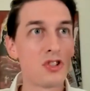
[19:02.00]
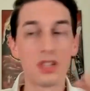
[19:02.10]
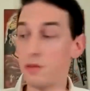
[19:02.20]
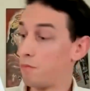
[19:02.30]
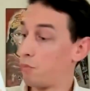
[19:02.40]

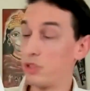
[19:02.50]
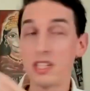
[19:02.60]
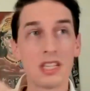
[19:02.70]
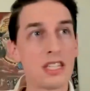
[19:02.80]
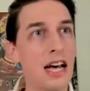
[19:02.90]
just put
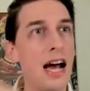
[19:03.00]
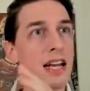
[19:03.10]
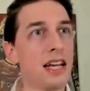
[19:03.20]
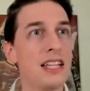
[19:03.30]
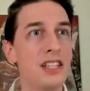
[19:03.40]
this
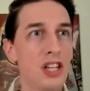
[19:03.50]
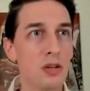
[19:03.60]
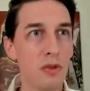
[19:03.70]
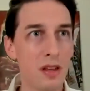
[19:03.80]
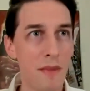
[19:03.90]
aside and
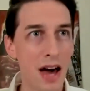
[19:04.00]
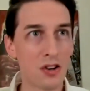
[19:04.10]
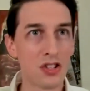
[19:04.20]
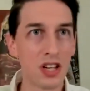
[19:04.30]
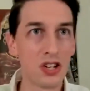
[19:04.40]
deal with the
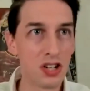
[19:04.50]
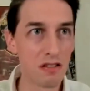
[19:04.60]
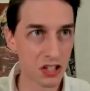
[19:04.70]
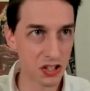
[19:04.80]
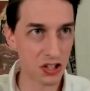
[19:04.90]
matters,
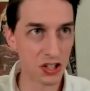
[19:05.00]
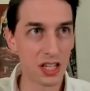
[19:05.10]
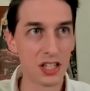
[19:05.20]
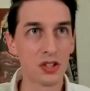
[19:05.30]
jiva srishti.